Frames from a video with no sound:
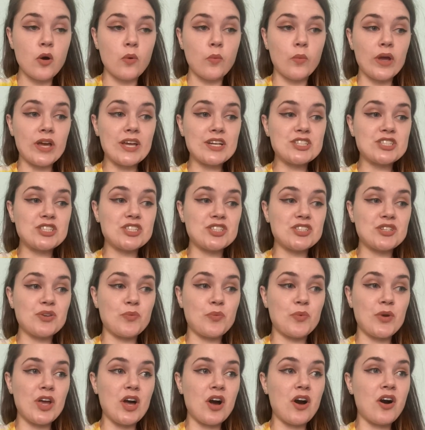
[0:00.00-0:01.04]
which
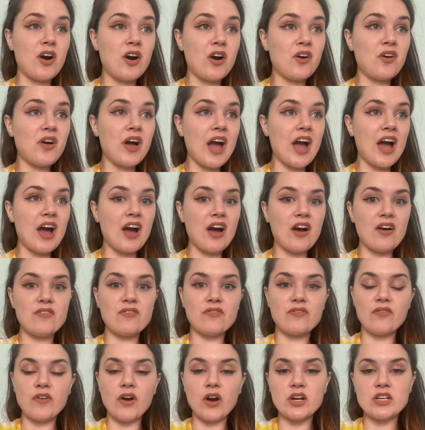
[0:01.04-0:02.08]
we all
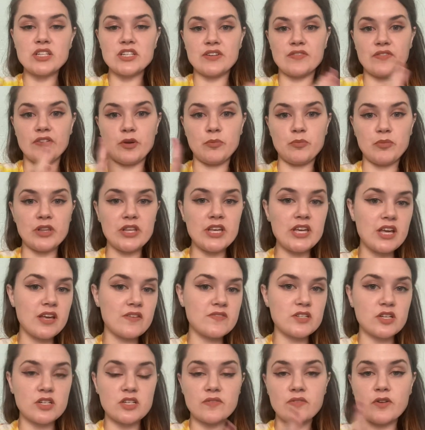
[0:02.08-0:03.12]
have our different
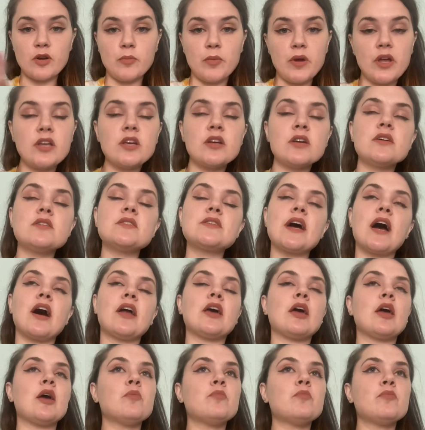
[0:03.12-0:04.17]
beliefs, our different opinions, how
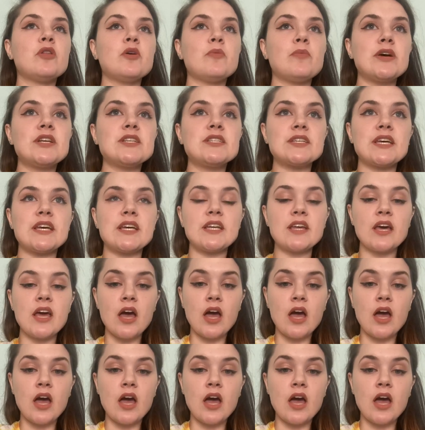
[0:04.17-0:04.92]
to implement it,